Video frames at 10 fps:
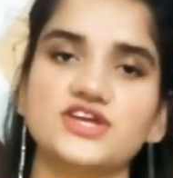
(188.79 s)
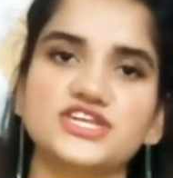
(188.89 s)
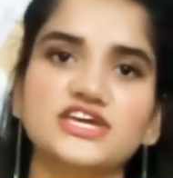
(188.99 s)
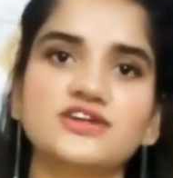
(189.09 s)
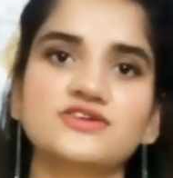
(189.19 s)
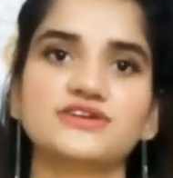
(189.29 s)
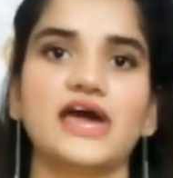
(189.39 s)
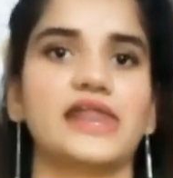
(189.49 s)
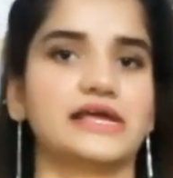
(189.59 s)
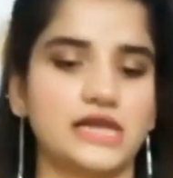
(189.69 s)
heating it
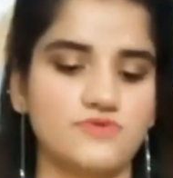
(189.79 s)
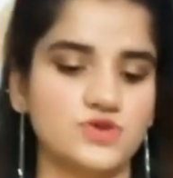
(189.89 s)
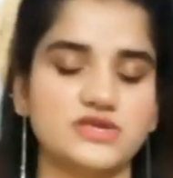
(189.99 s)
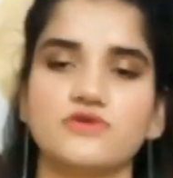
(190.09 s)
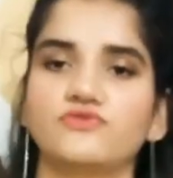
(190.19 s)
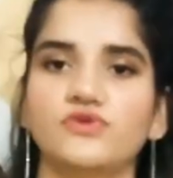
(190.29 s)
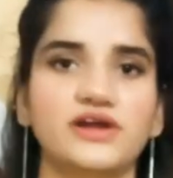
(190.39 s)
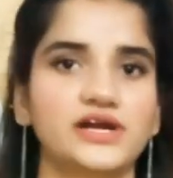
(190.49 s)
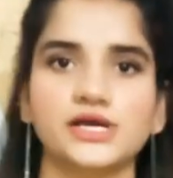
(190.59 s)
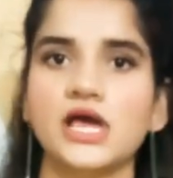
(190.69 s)
directly with
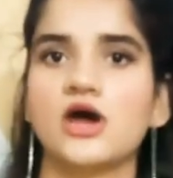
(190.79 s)
infrared